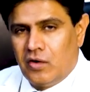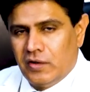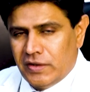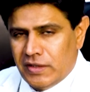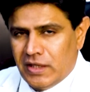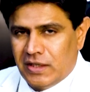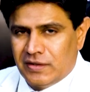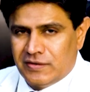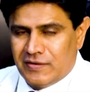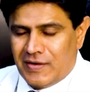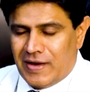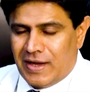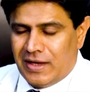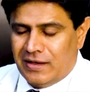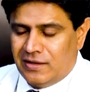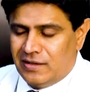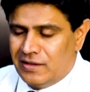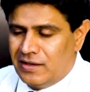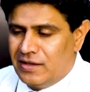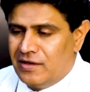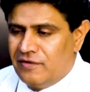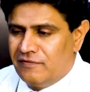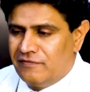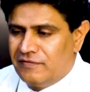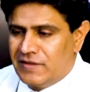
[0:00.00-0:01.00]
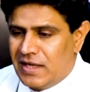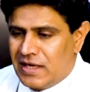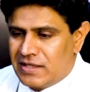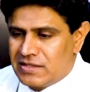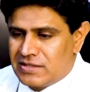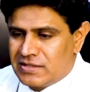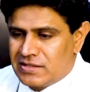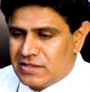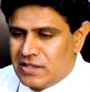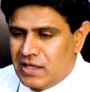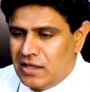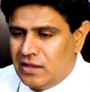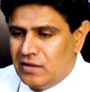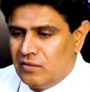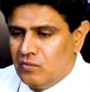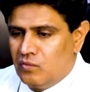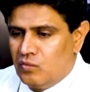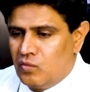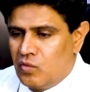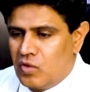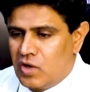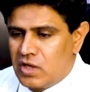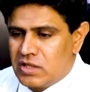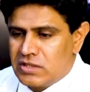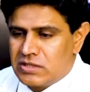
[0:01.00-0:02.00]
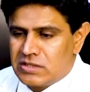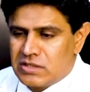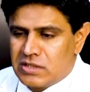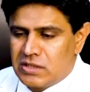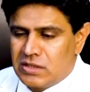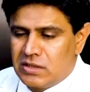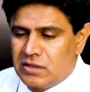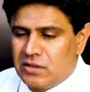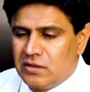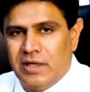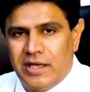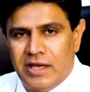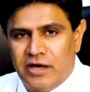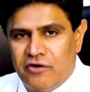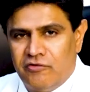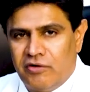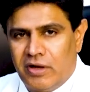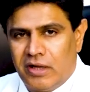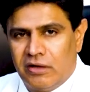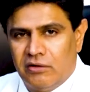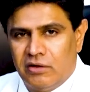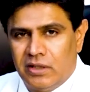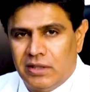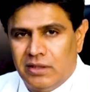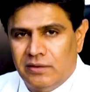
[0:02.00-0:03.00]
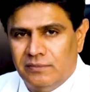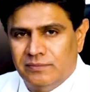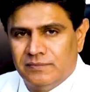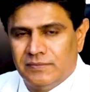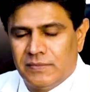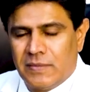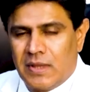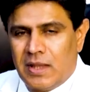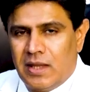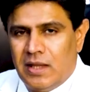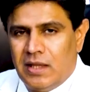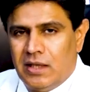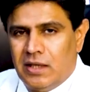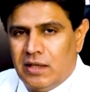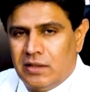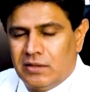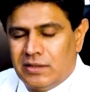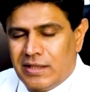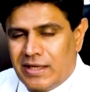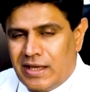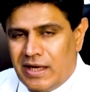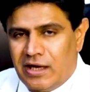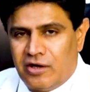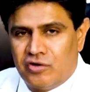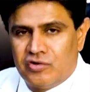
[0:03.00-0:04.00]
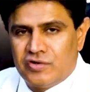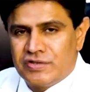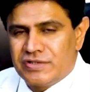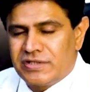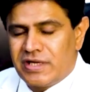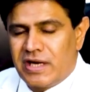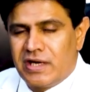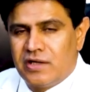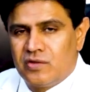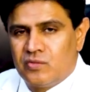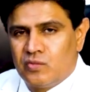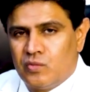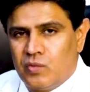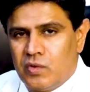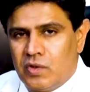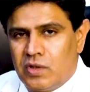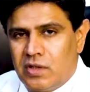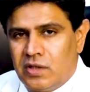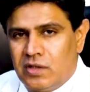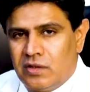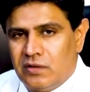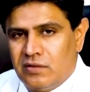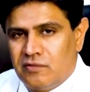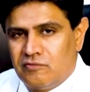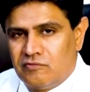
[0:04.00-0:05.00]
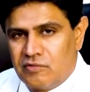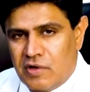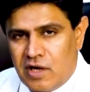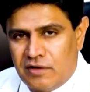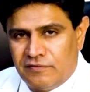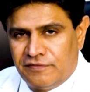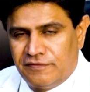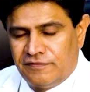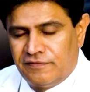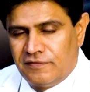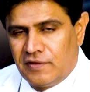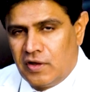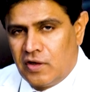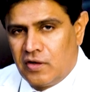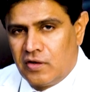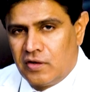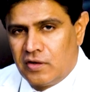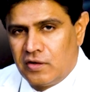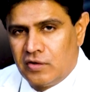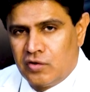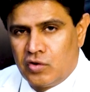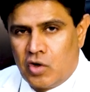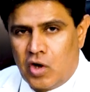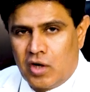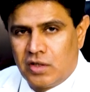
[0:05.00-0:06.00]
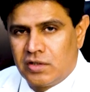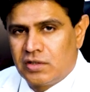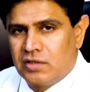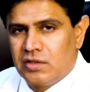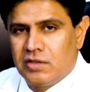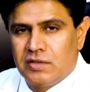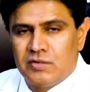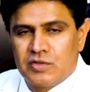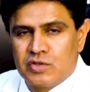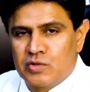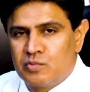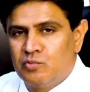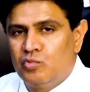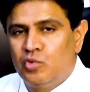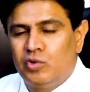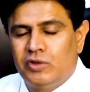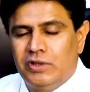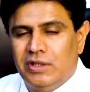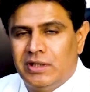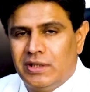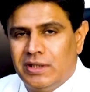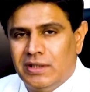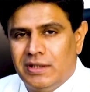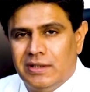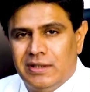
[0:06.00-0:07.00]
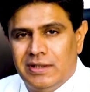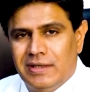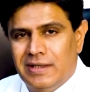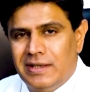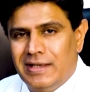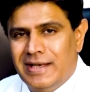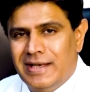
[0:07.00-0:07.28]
On the other hand, if that skin was irregular, the keratinocytes were rough or not smoothly